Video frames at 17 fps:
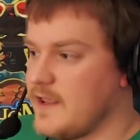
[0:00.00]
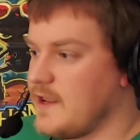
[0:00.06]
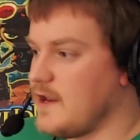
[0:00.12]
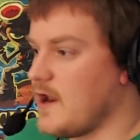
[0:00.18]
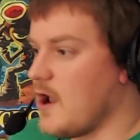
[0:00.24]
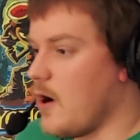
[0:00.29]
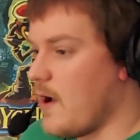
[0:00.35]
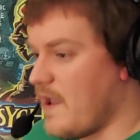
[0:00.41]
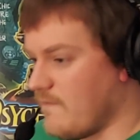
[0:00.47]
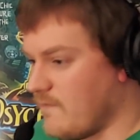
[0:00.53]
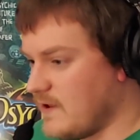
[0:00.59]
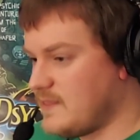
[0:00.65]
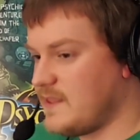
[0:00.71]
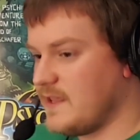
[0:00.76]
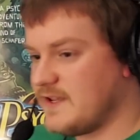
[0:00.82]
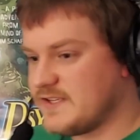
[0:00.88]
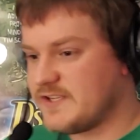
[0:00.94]

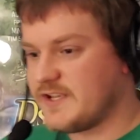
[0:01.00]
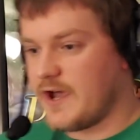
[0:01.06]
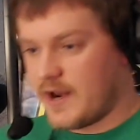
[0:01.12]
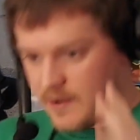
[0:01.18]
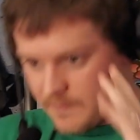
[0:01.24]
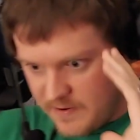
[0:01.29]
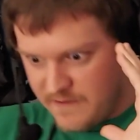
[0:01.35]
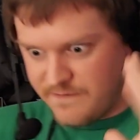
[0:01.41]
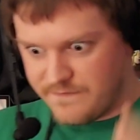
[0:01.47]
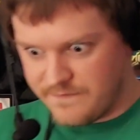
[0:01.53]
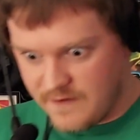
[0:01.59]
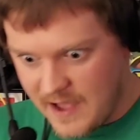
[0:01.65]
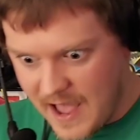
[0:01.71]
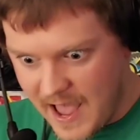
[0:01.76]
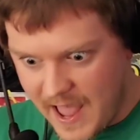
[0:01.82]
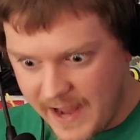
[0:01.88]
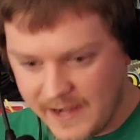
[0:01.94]
Everything's going to be
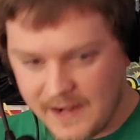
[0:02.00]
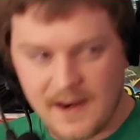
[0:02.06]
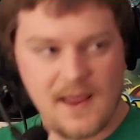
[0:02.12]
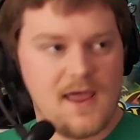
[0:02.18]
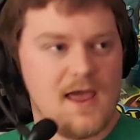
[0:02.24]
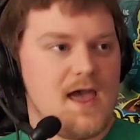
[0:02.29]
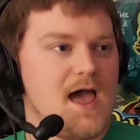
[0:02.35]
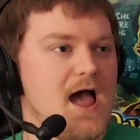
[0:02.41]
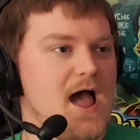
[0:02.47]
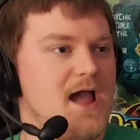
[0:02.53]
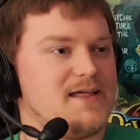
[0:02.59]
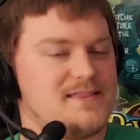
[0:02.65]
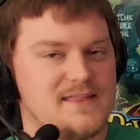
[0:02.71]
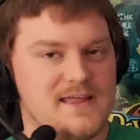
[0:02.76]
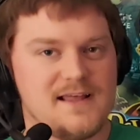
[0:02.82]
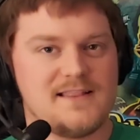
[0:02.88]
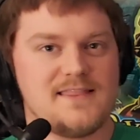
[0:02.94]
fine. I
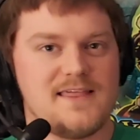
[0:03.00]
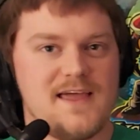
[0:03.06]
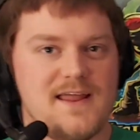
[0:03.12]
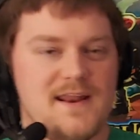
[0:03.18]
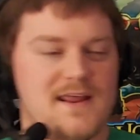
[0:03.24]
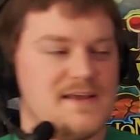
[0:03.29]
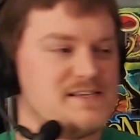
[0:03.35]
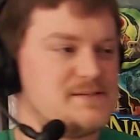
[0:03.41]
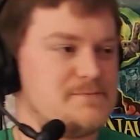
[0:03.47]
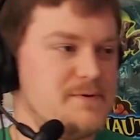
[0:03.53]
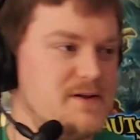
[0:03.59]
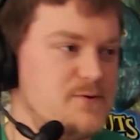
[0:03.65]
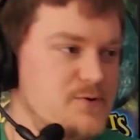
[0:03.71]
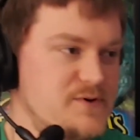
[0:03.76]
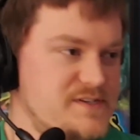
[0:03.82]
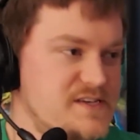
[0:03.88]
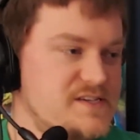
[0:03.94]
think that
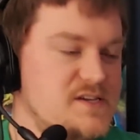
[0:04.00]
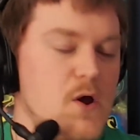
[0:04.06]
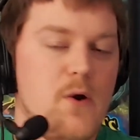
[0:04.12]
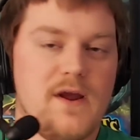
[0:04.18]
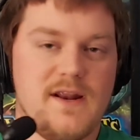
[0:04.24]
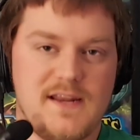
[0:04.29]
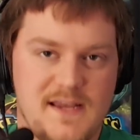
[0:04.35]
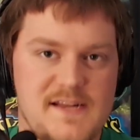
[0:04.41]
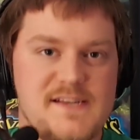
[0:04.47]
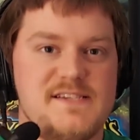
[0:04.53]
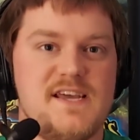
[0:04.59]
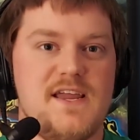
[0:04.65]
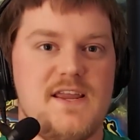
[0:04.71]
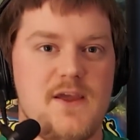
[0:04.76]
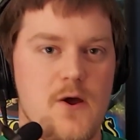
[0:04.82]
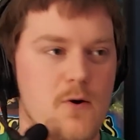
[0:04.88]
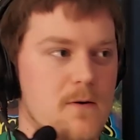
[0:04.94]
Speed Duels is going to
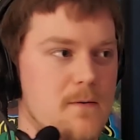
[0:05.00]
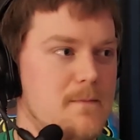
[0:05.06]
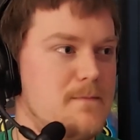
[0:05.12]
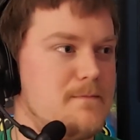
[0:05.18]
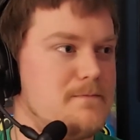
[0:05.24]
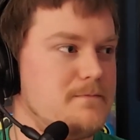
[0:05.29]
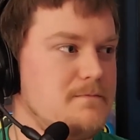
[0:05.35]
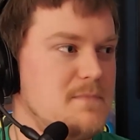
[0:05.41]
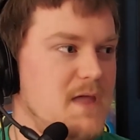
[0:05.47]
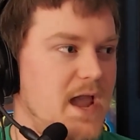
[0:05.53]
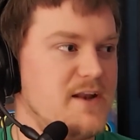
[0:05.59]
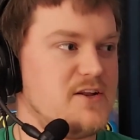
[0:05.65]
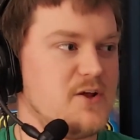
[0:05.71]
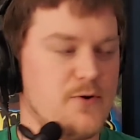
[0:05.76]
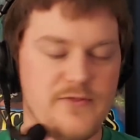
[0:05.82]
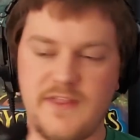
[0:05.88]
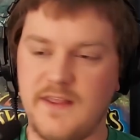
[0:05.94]
continue. I
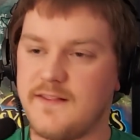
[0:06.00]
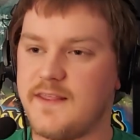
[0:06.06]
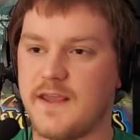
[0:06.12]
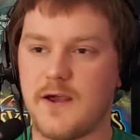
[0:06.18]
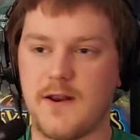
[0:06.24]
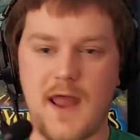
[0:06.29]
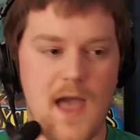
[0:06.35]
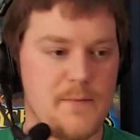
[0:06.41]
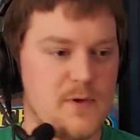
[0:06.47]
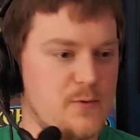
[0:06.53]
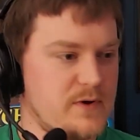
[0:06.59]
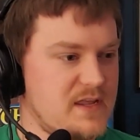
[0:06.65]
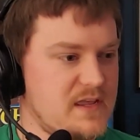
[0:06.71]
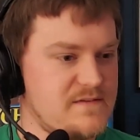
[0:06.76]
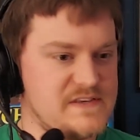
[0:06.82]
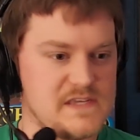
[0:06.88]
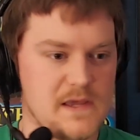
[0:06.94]
don't think that Konami would
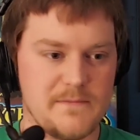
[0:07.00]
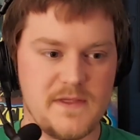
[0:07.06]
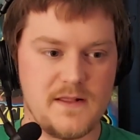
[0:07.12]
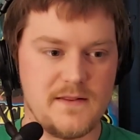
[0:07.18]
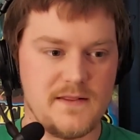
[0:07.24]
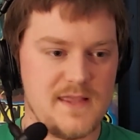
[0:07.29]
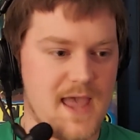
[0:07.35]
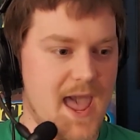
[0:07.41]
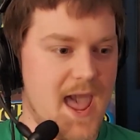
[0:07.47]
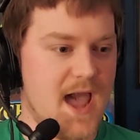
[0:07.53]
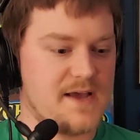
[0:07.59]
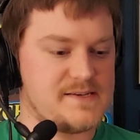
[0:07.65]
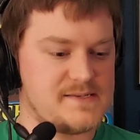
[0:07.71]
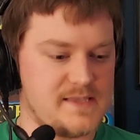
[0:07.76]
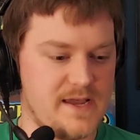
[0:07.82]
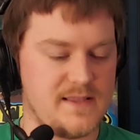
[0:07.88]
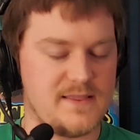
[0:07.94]
give something the
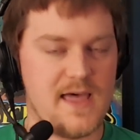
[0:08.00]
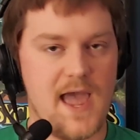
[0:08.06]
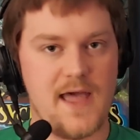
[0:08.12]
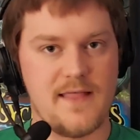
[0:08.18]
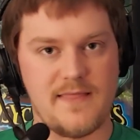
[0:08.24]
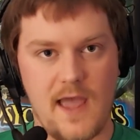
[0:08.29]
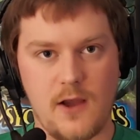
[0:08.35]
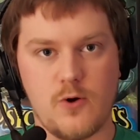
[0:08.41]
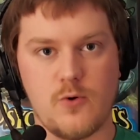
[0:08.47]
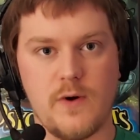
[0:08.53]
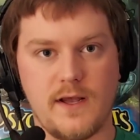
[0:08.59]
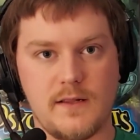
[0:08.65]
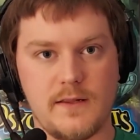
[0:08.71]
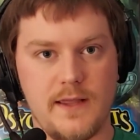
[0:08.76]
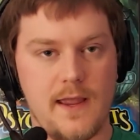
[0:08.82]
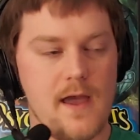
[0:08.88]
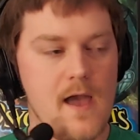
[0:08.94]
axe like that
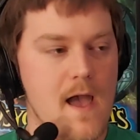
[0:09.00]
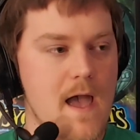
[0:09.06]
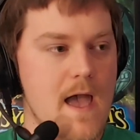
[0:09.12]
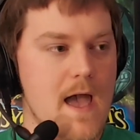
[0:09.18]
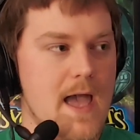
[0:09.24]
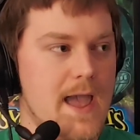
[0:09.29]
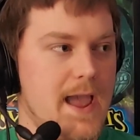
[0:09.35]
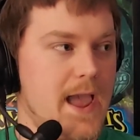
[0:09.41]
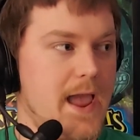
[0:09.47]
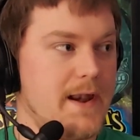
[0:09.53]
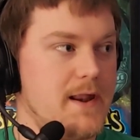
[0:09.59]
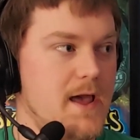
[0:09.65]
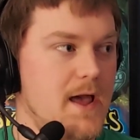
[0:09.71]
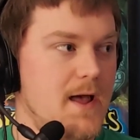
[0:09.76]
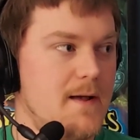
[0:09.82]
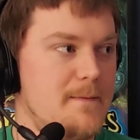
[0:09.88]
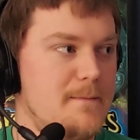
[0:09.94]
quickly. And
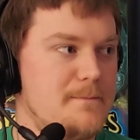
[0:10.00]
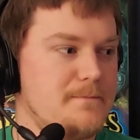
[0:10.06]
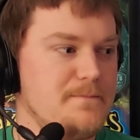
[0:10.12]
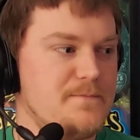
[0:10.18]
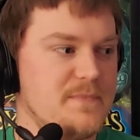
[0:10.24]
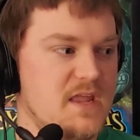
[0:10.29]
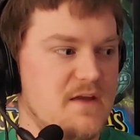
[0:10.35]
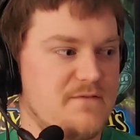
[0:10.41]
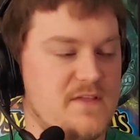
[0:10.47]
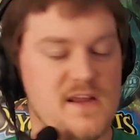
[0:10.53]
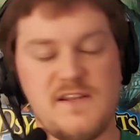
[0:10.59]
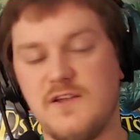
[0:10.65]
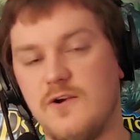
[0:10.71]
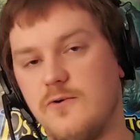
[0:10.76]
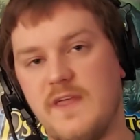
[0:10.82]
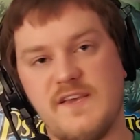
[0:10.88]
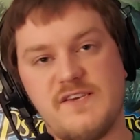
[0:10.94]
if they
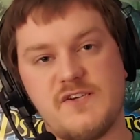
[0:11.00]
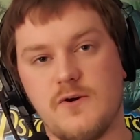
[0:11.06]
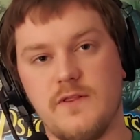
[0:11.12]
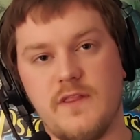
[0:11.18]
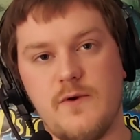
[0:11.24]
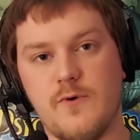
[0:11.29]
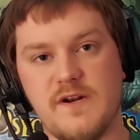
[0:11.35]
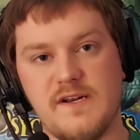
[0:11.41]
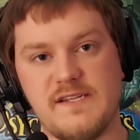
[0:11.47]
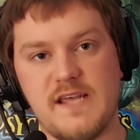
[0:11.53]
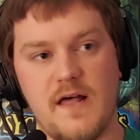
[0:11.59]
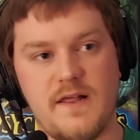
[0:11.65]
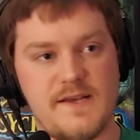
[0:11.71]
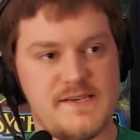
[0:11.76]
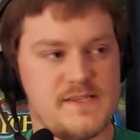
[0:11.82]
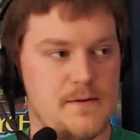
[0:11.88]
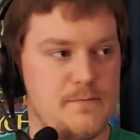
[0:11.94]
do, they certainly wouldn't tell us.